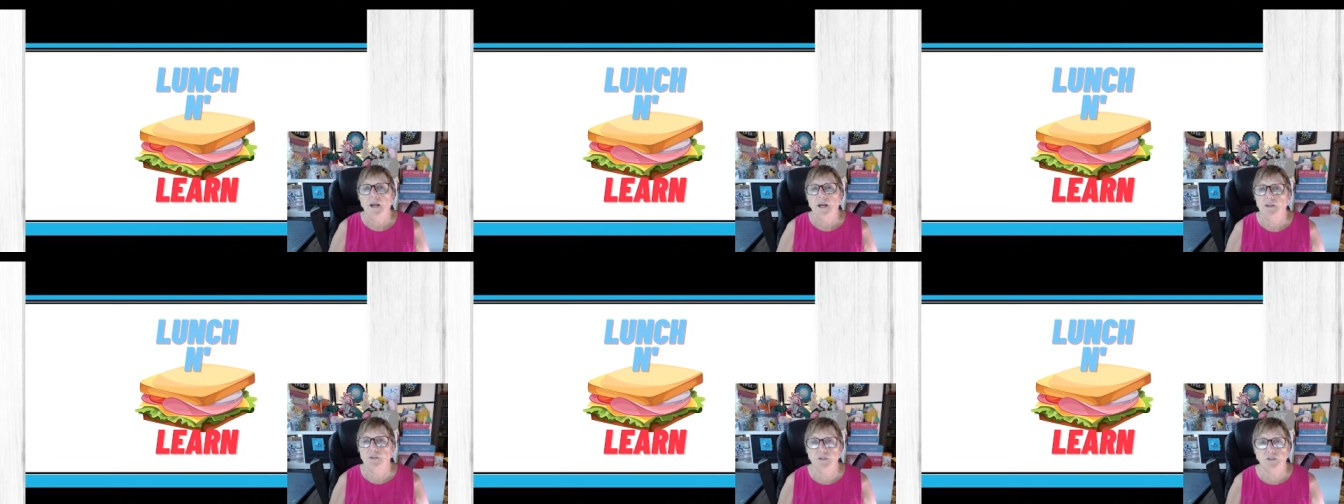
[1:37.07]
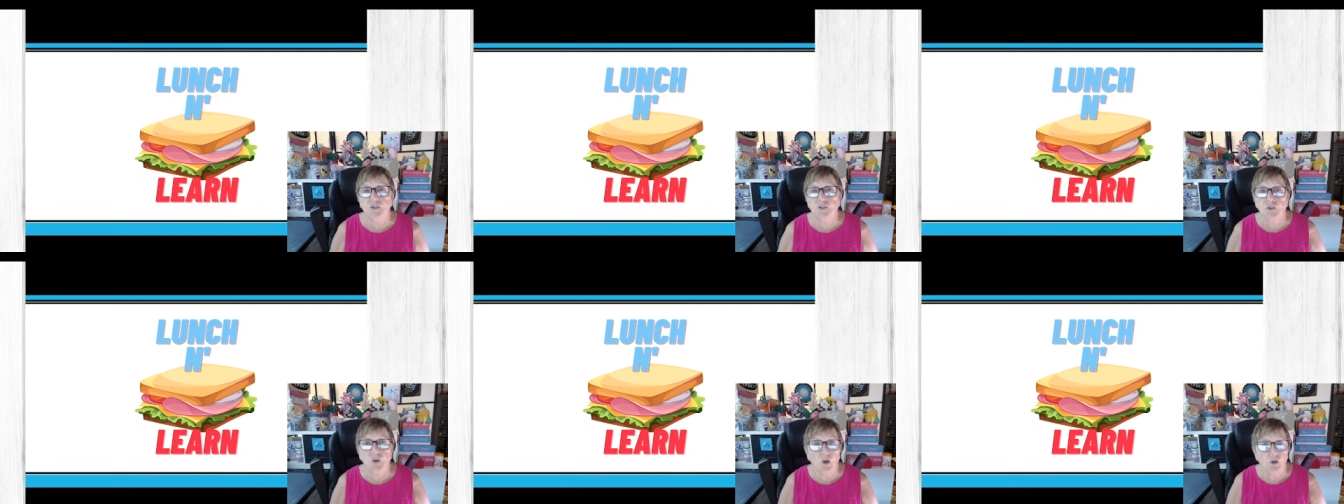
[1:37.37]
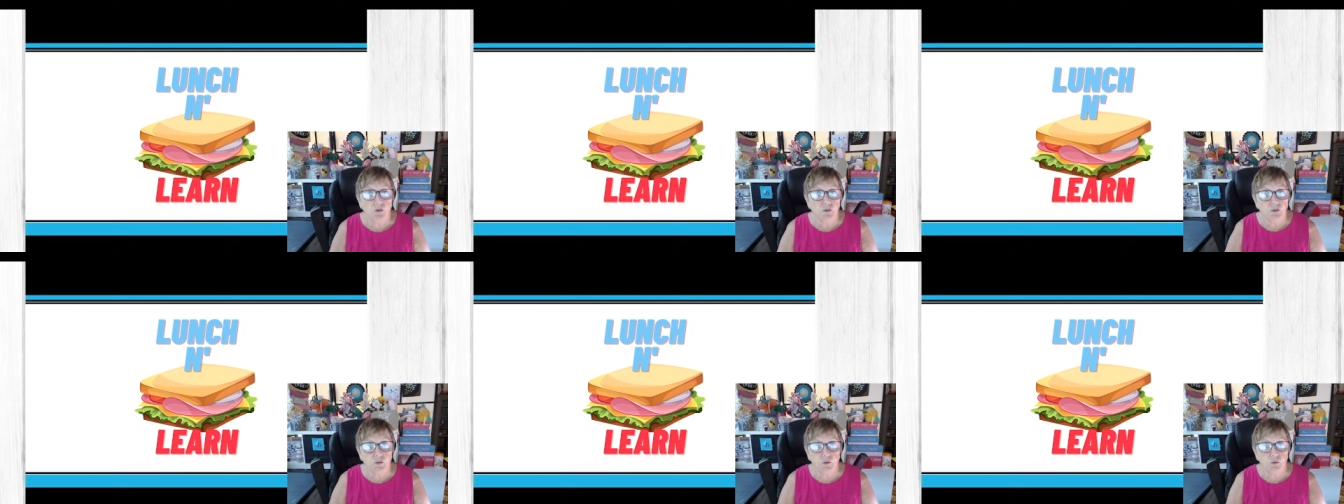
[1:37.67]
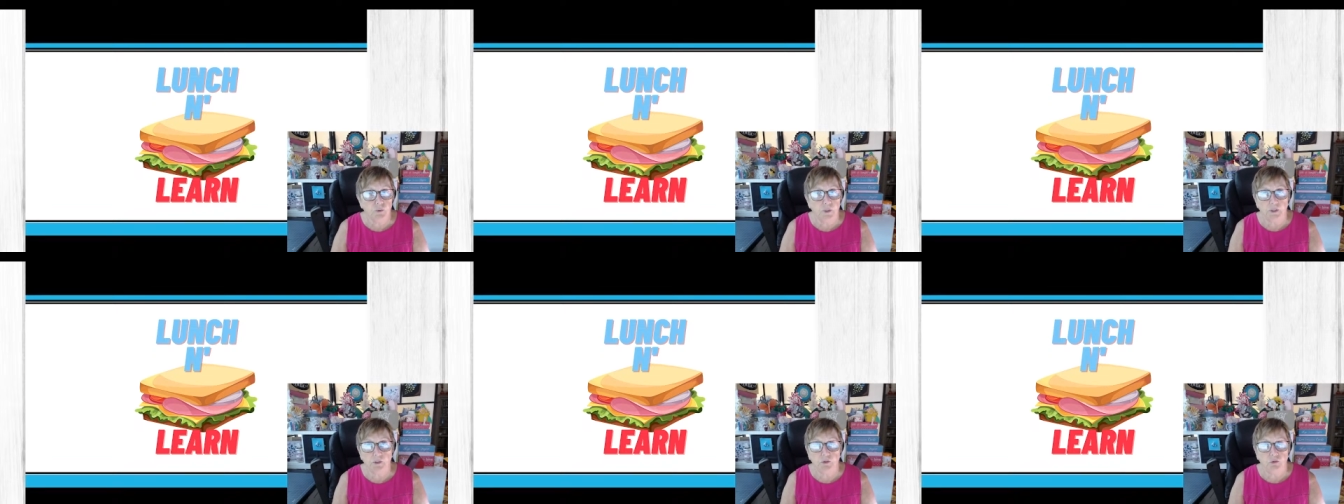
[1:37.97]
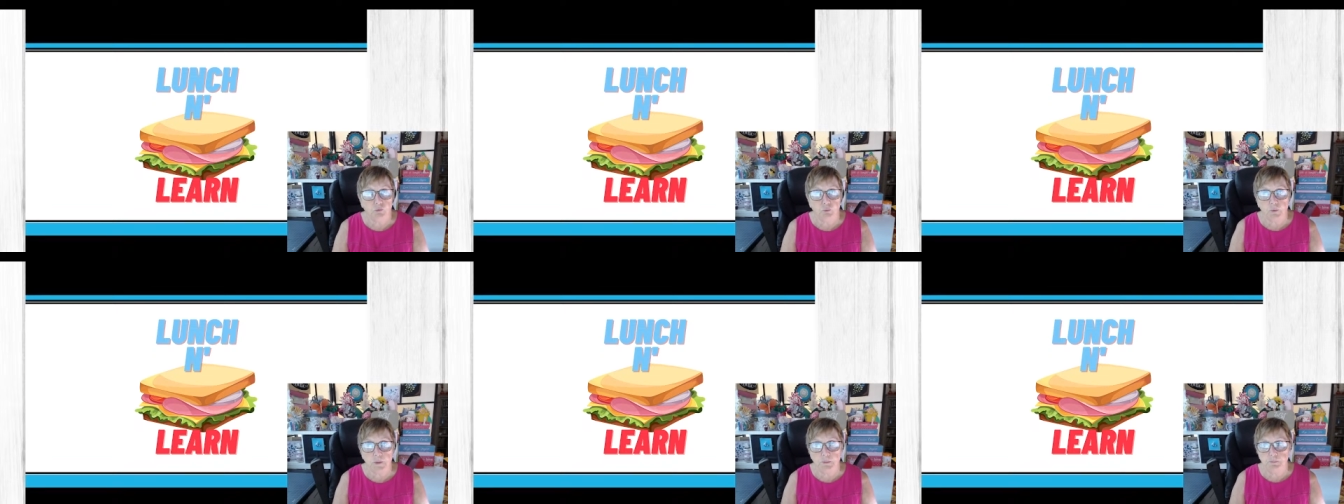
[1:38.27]
And this is also a
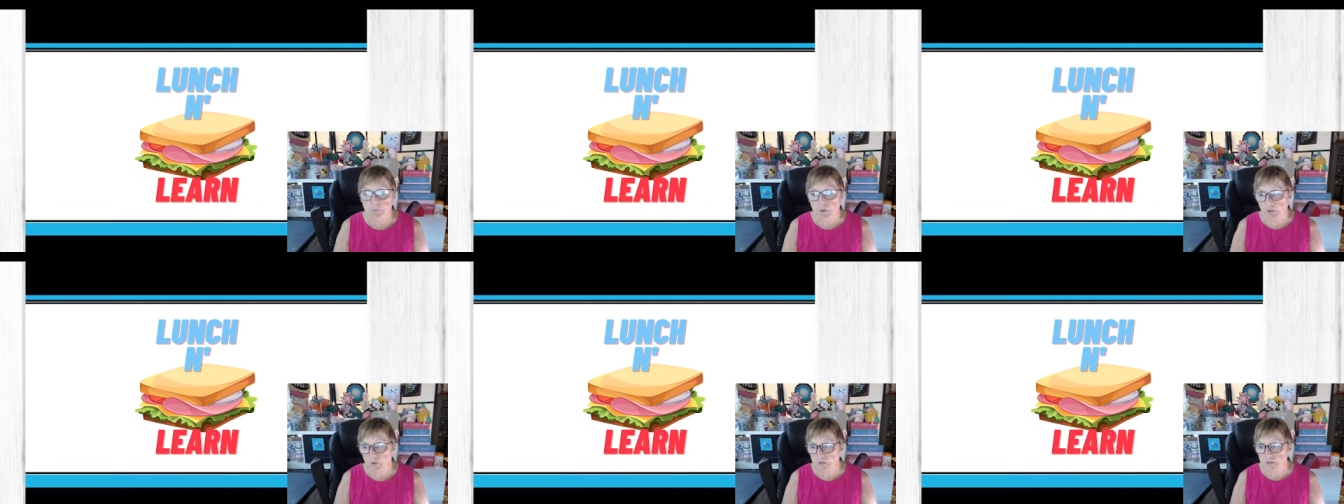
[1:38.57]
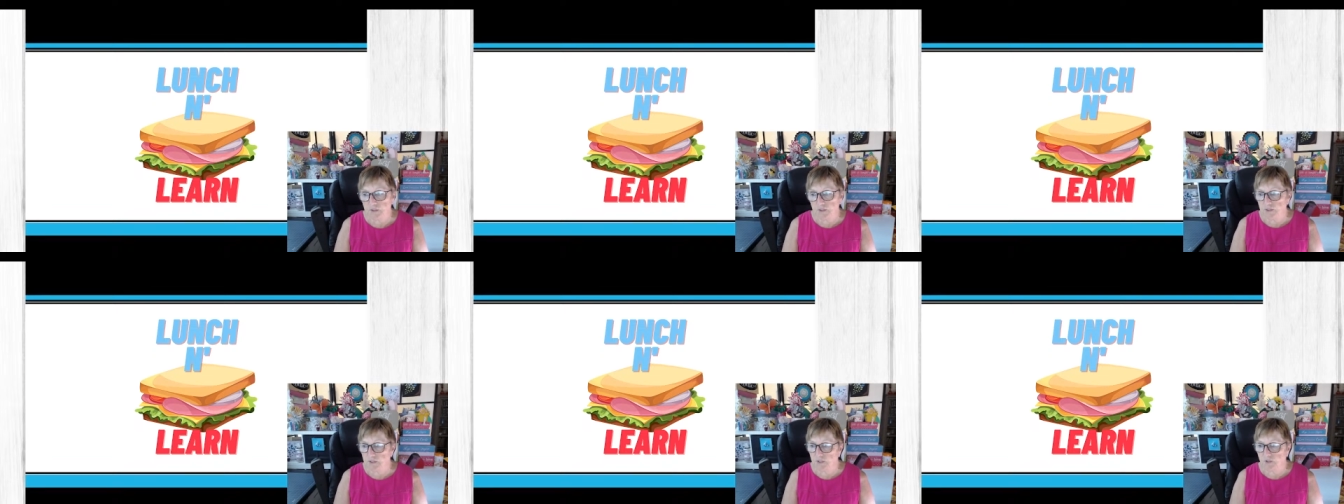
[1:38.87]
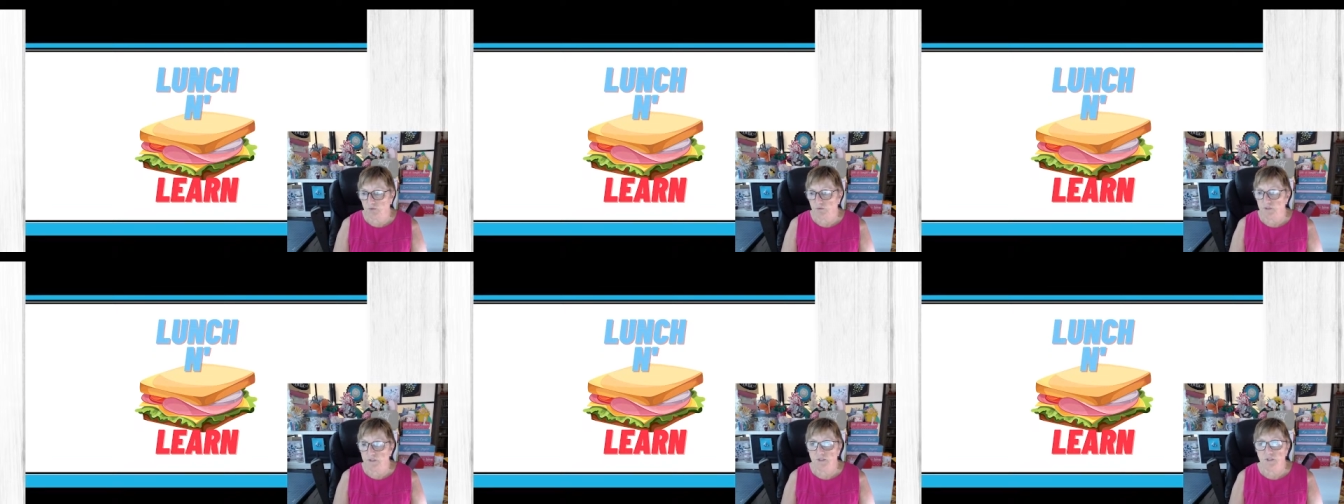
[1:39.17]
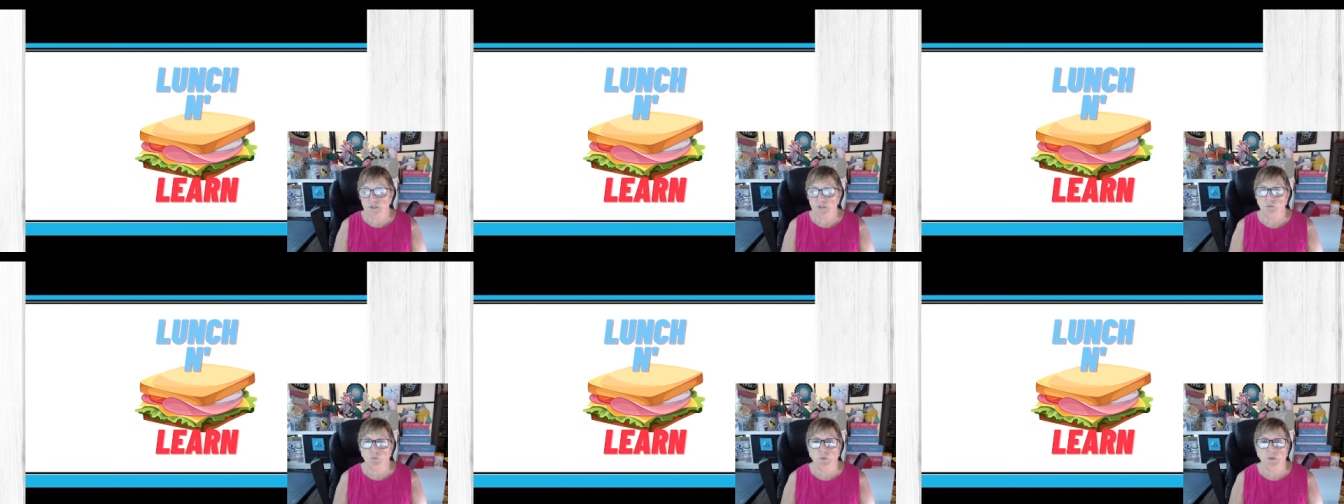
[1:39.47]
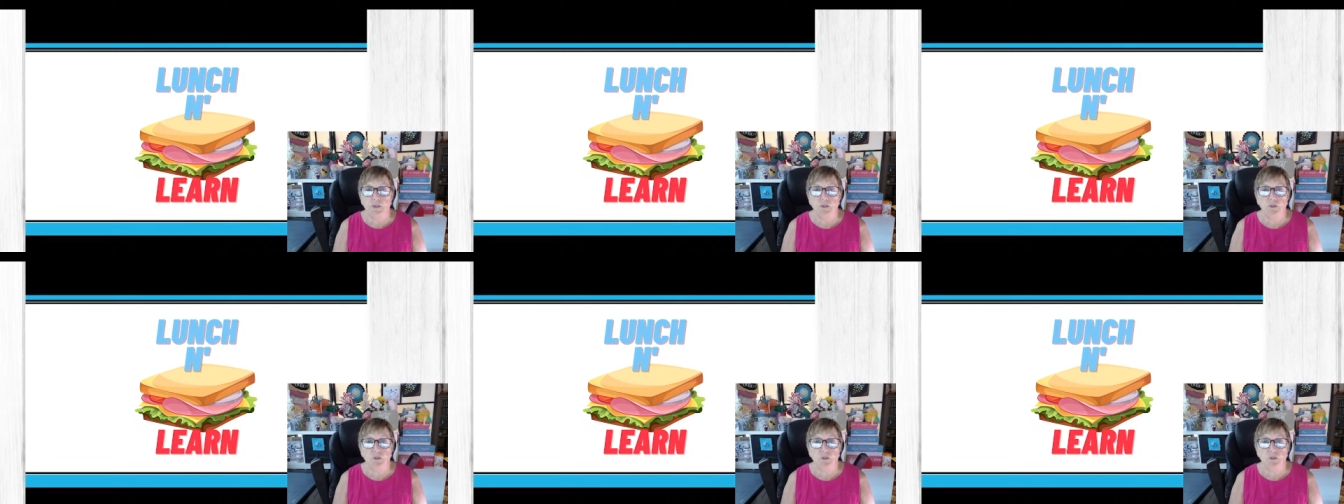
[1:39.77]
three part series, and we're